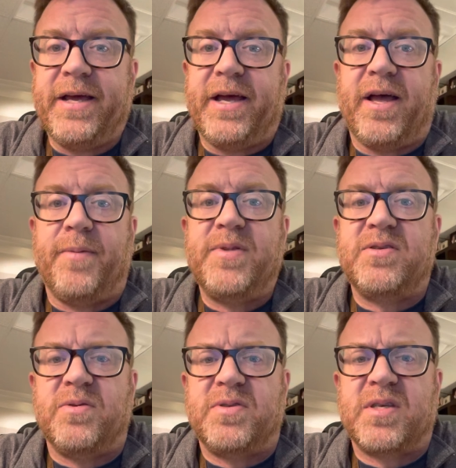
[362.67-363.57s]
Um, and
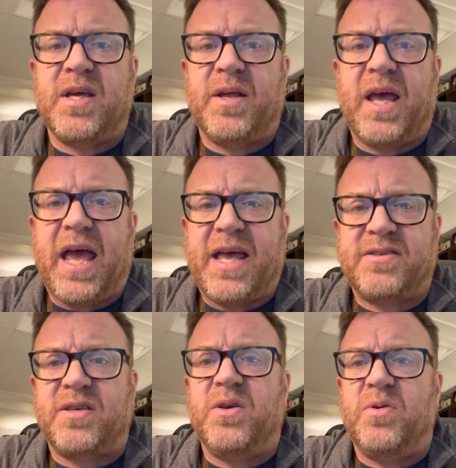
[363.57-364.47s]
so it's going to
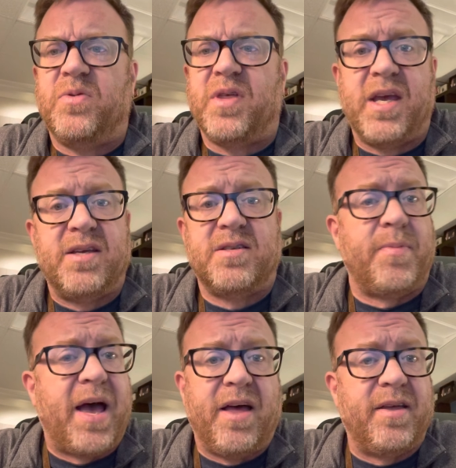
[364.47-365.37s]
ask you things
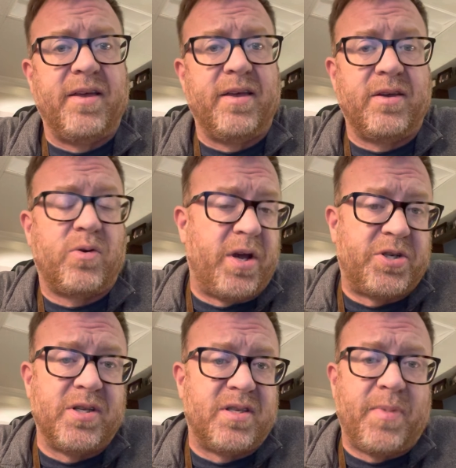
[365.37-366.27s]
about uh,
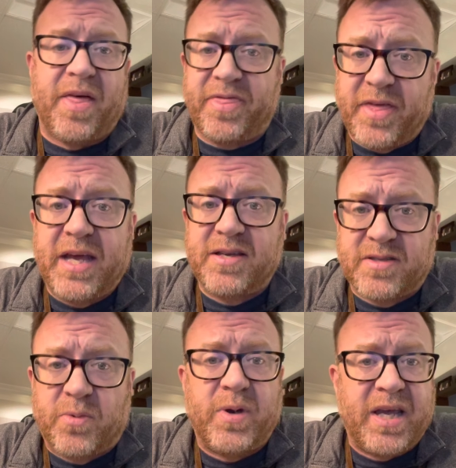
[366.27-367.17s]
questions about things
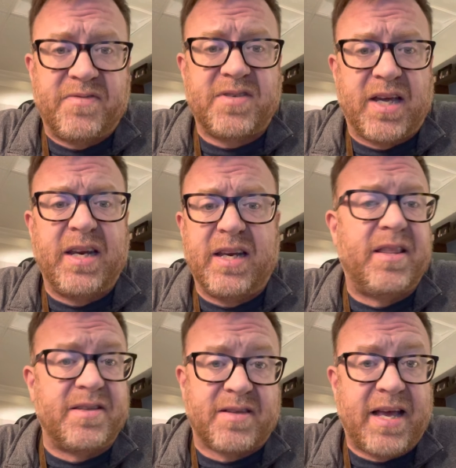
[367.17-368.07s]
that we have studied
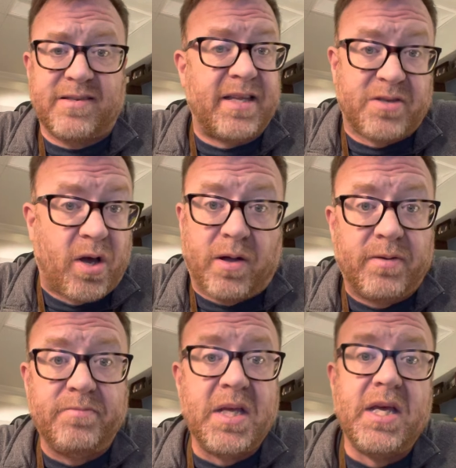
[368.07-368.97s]
in this class. That's all.
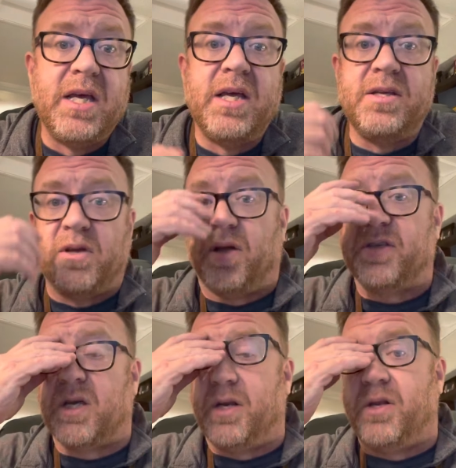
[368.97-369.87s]
That's all
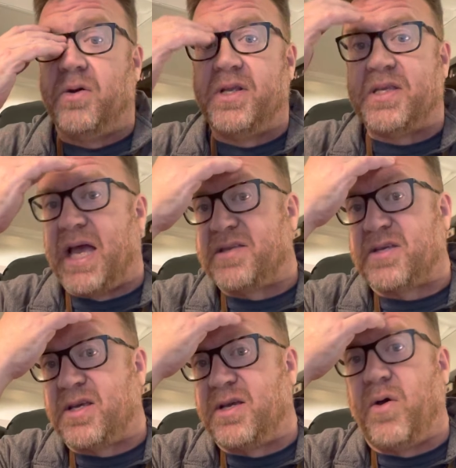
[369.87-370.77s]
it's going to do. It's ask,
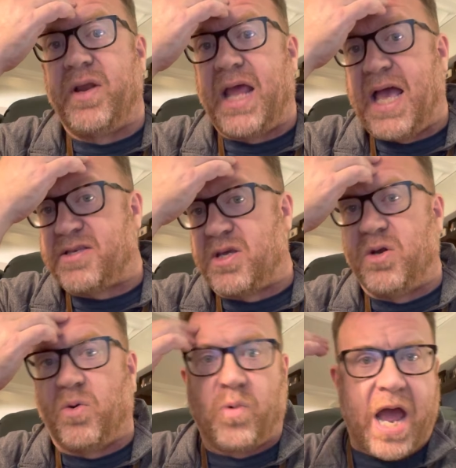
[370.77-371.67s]
going to ask you
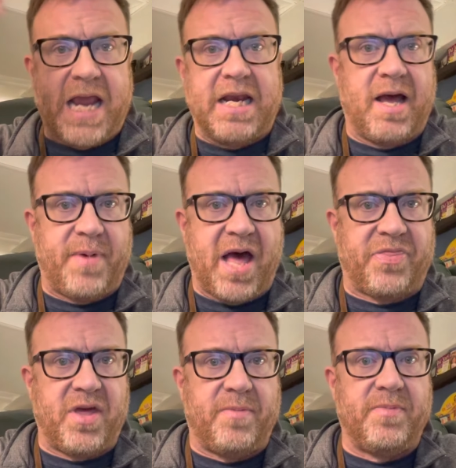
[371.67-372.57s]
to write
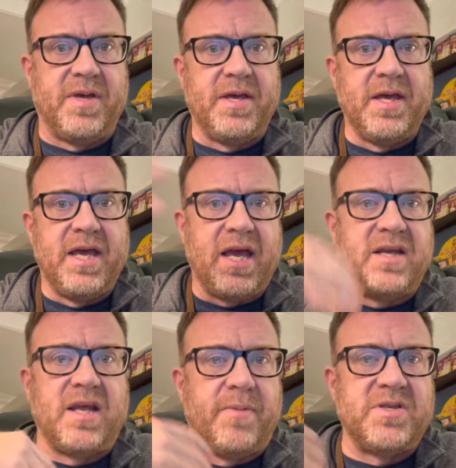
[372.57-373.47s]
about them
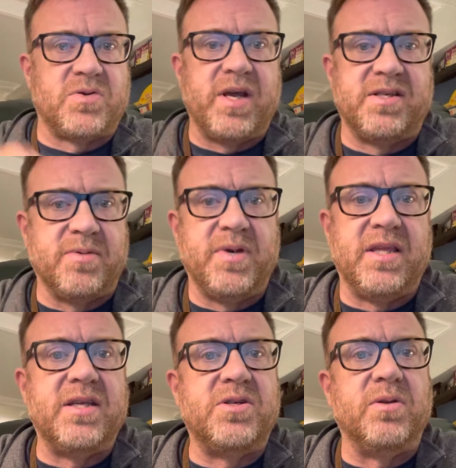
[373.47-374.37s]
and demonstrate to me
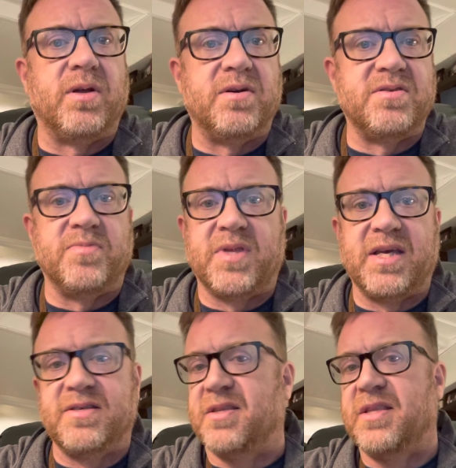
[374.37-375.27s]
that you learned some
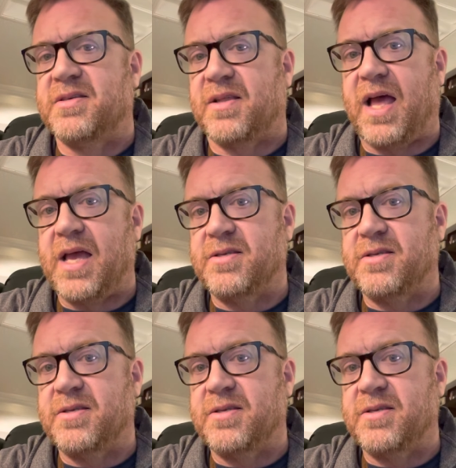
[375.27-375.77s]
things in this class.